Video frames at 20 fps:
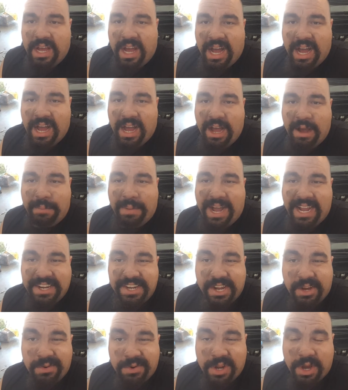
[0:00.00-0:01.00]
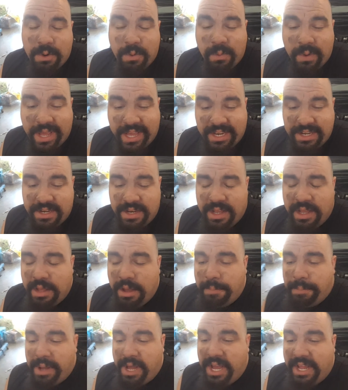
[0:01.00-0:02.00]
I don't know when,
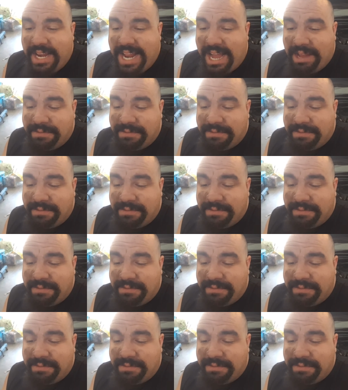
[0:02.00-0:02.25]
but